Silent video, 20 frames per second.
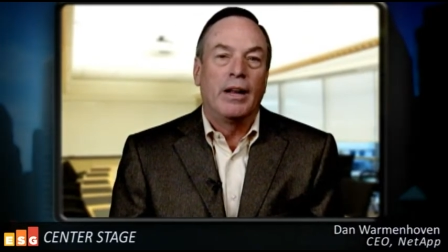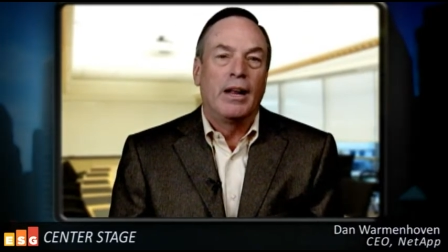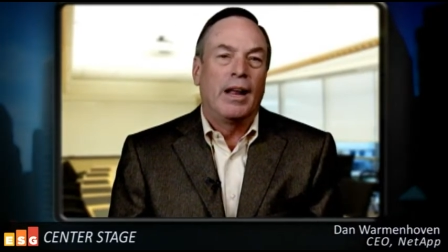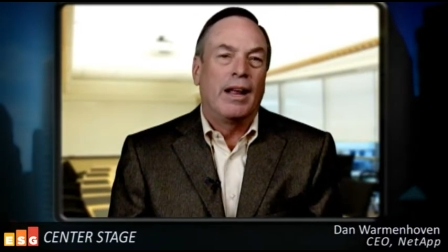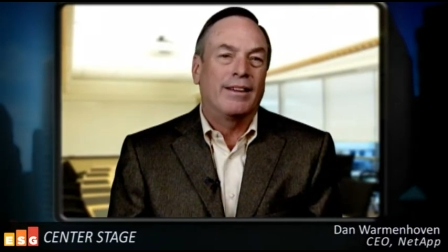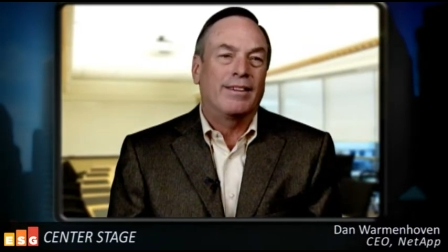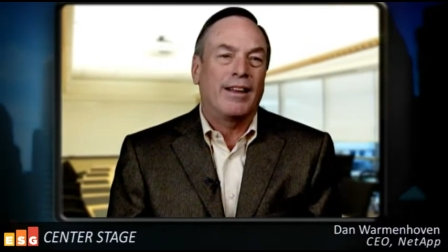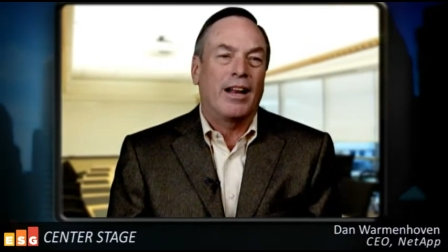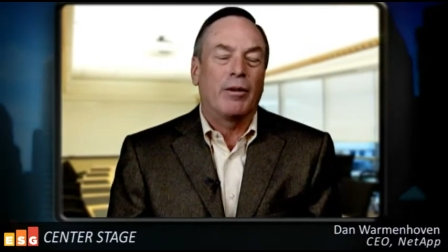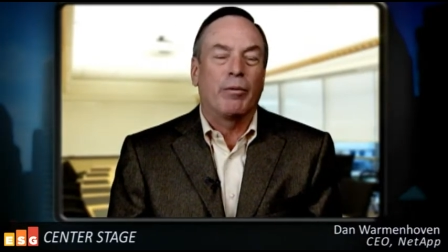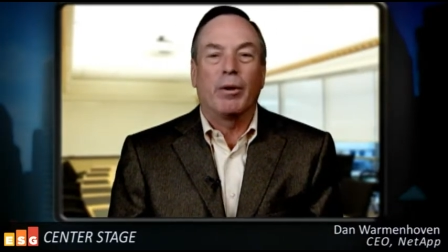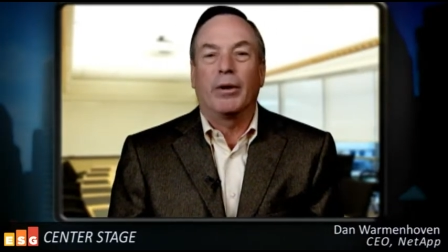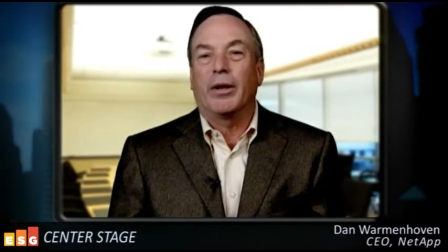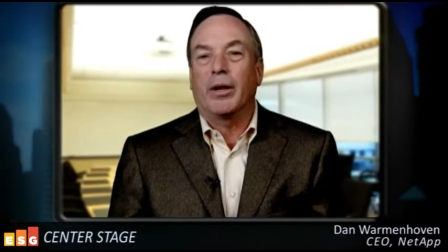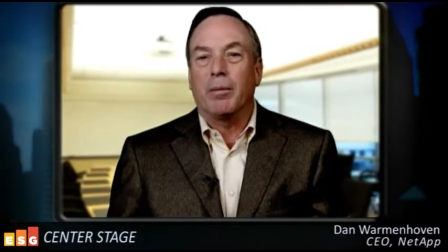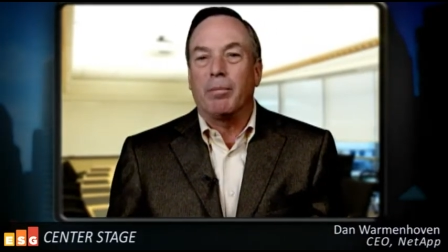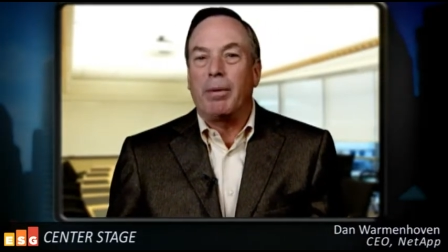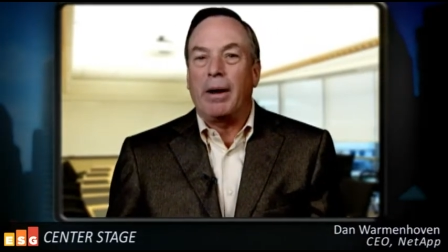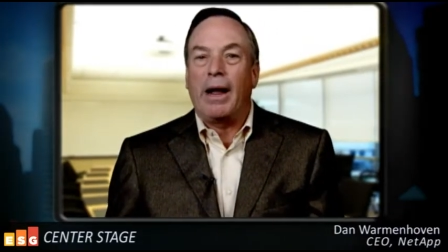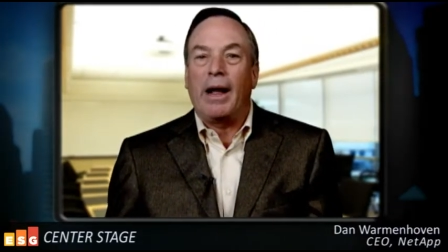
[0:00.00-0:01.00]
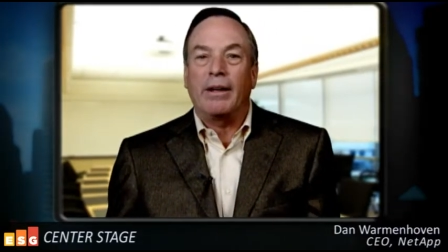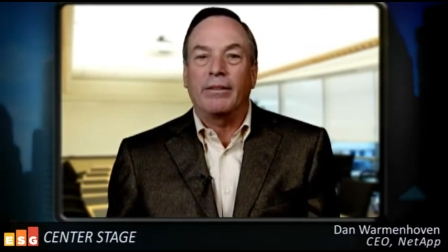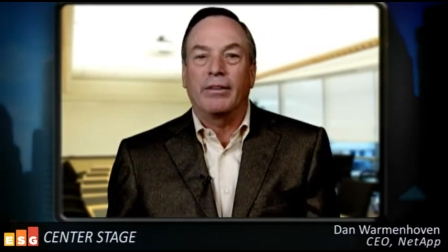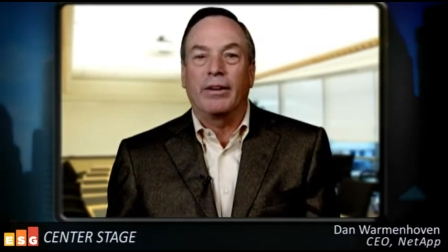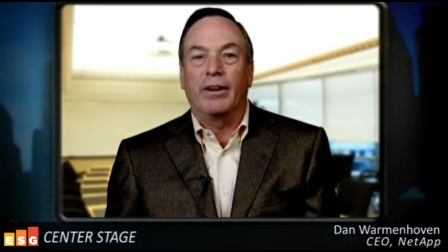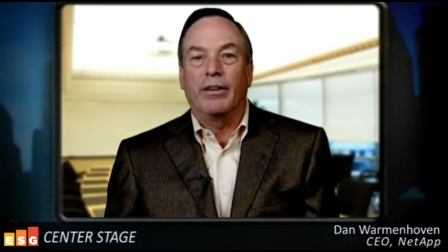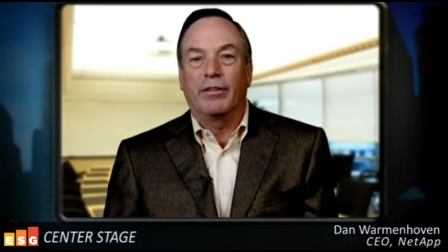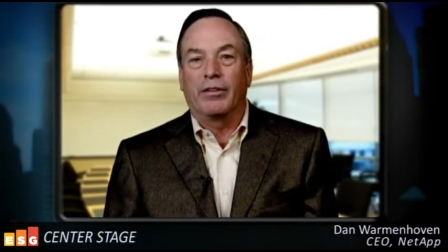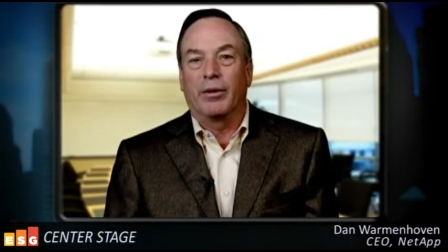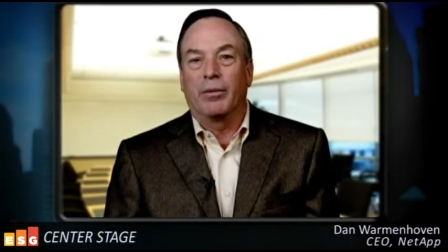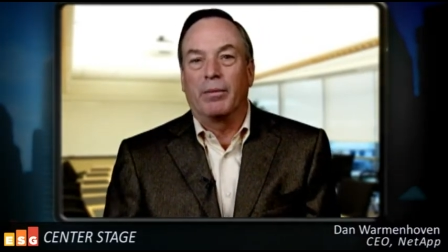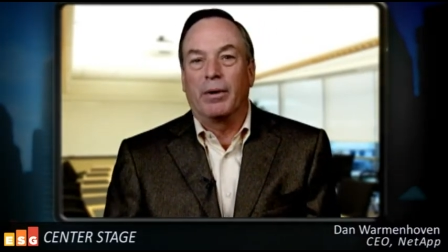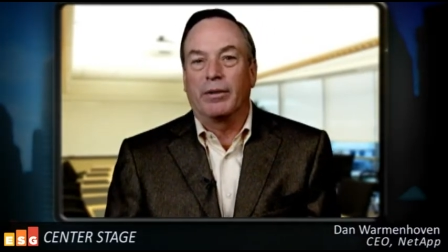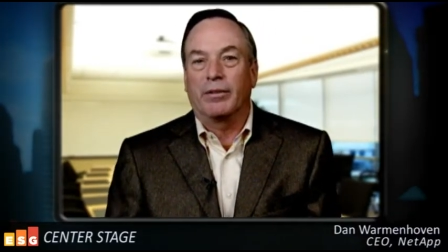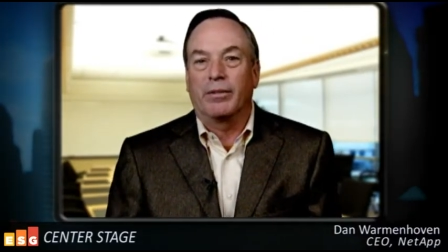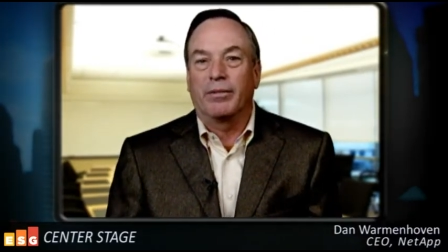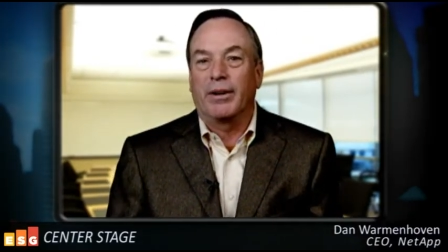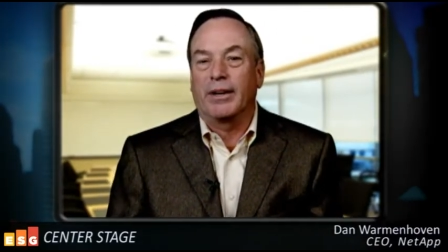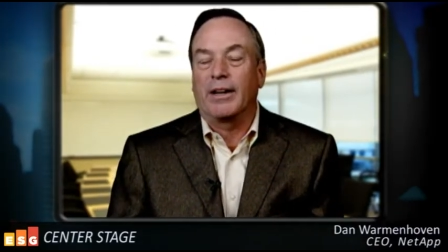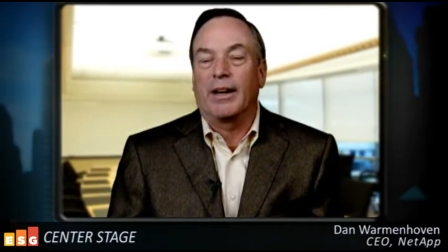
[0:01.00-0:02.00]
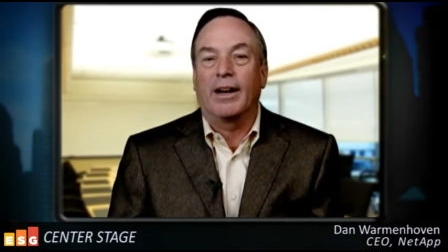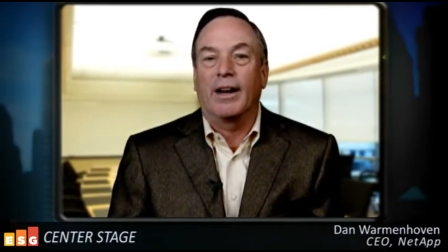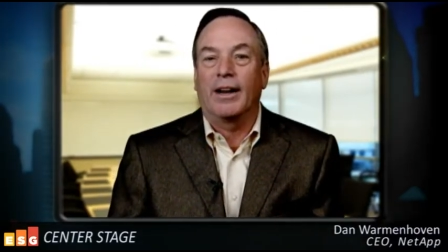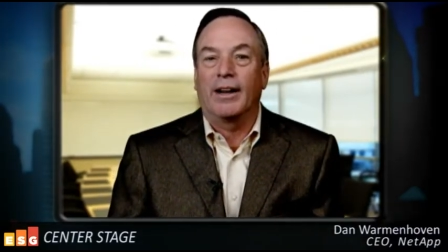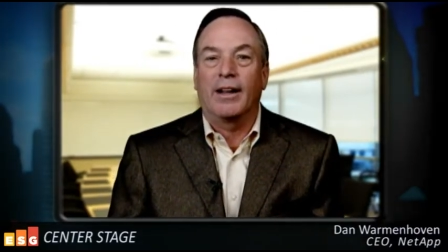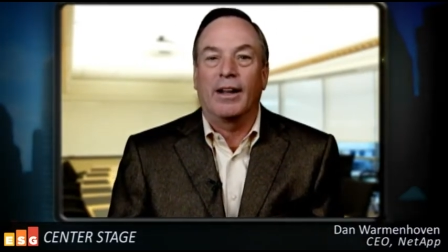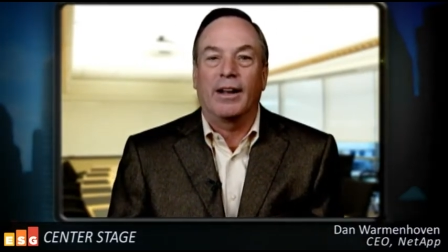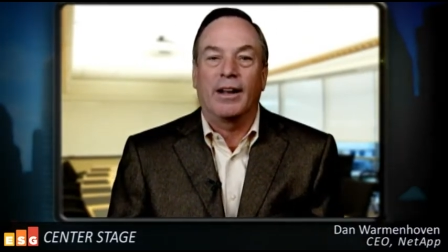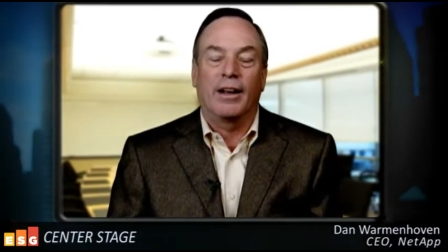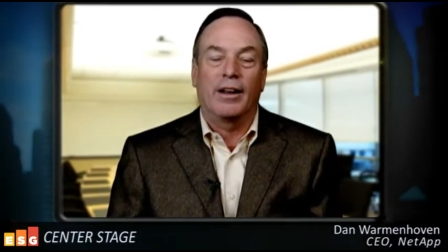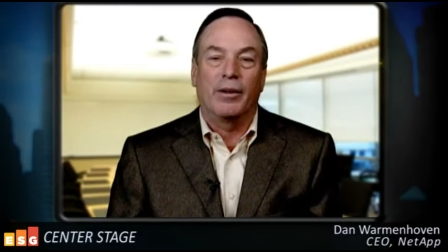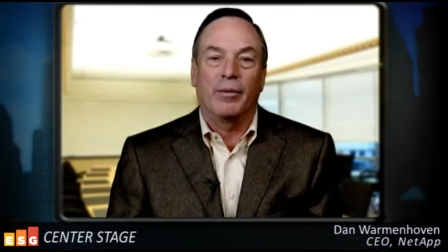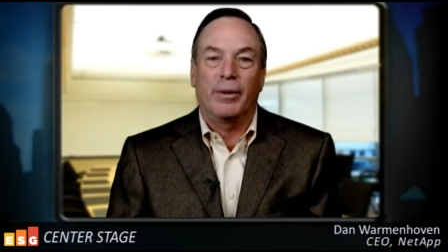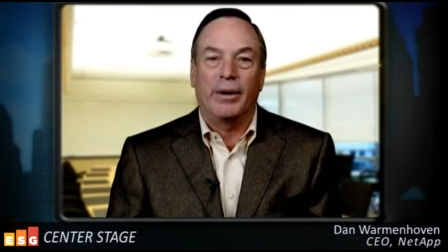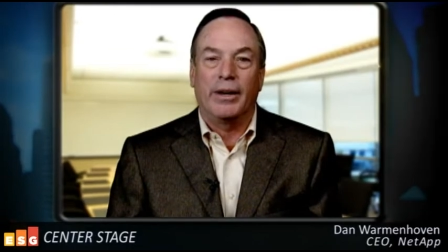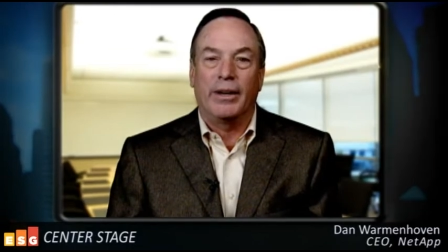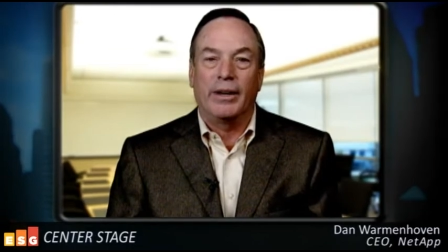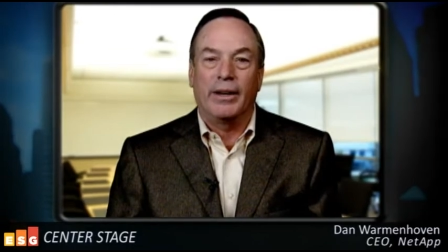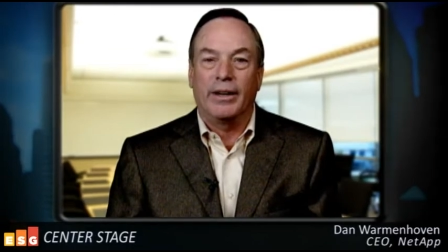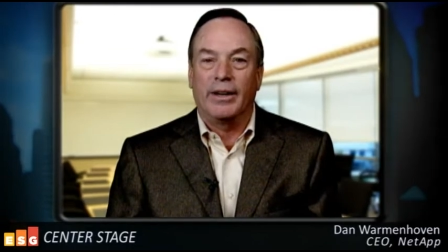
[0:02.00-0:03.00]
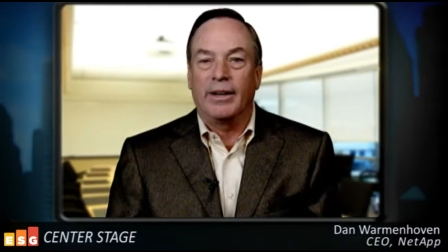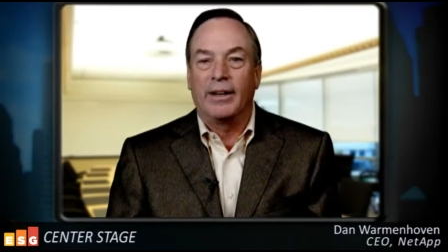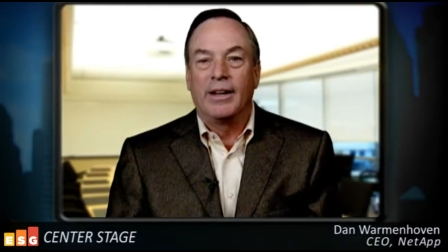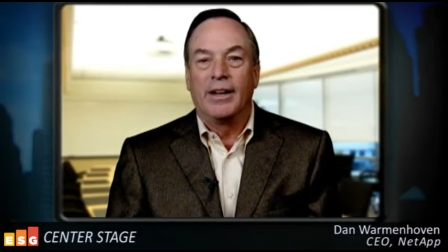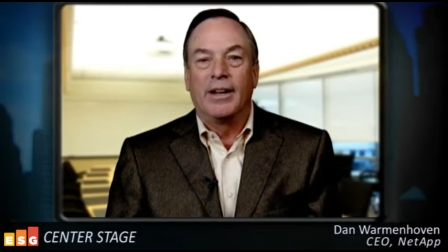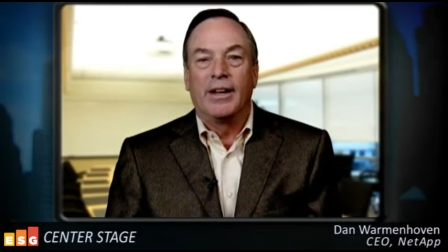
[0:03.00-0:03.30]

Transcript: It's not around the capacity so much. In fact, I get a kick out of the way